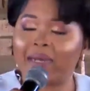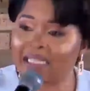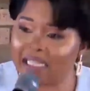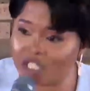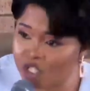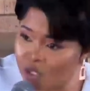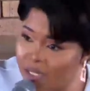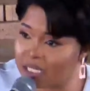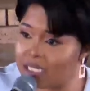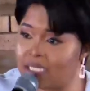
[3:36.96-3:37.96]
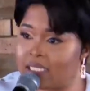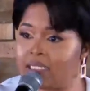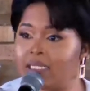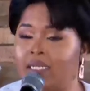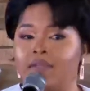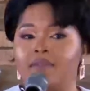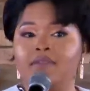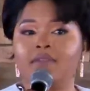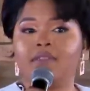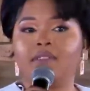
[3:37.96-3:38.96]
but the situation is still there
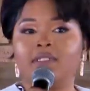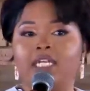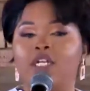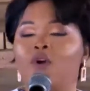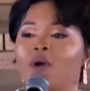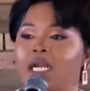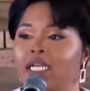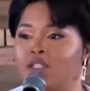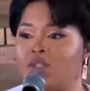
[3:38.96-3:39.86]
it only